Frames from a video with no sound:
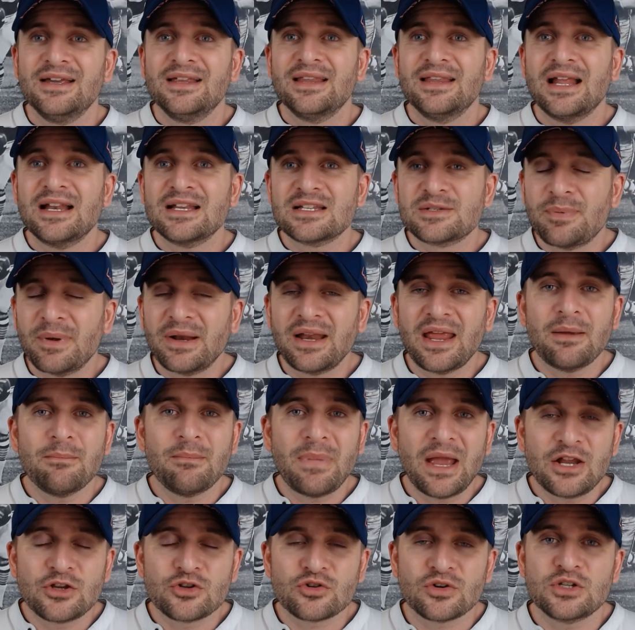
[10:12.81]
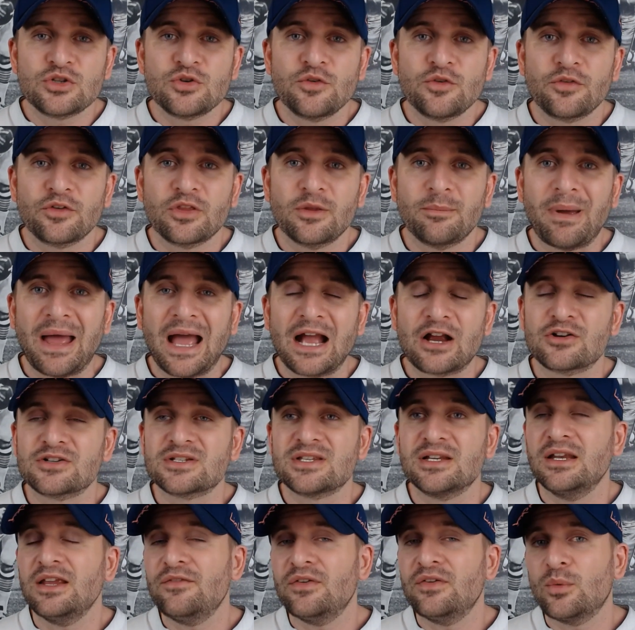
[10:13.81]
That has been a major issue for the Packers.
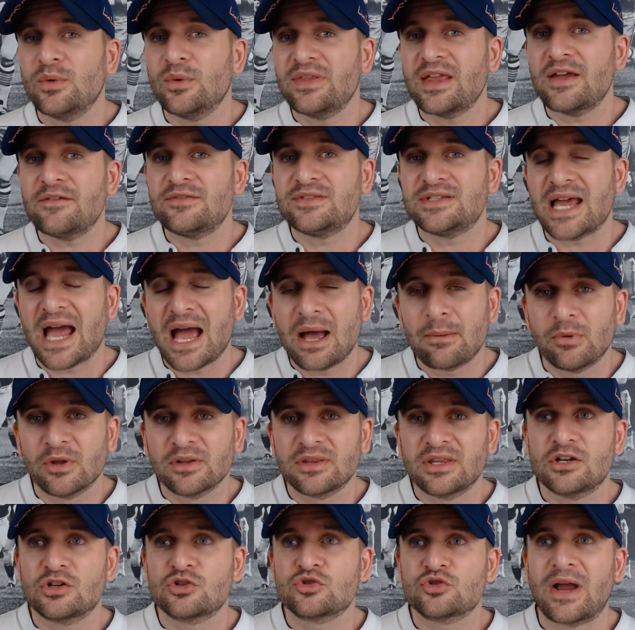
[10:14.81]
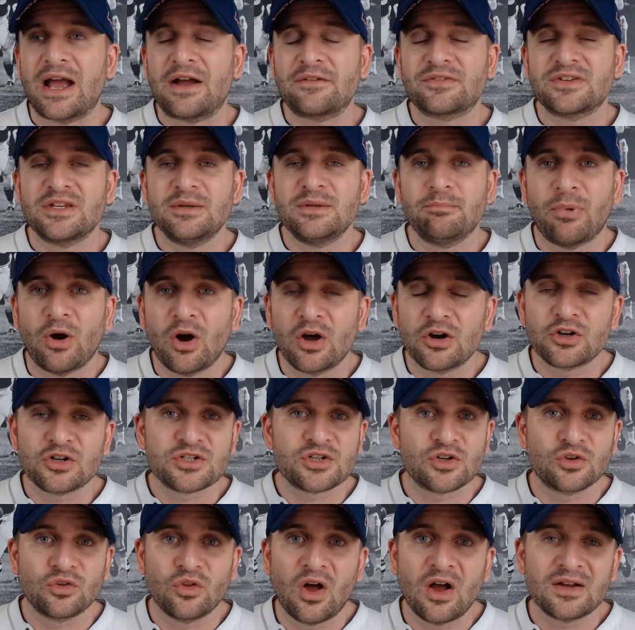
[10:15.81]
And even when they've dabbled into drafting
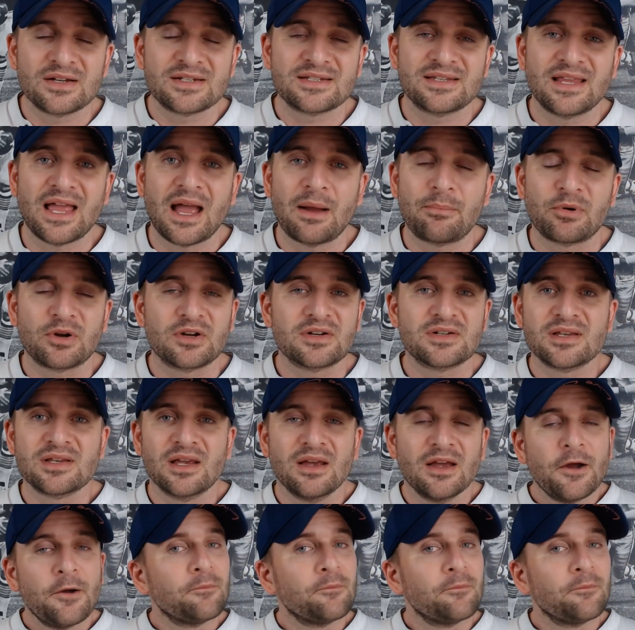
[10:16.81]
punters or long snappers,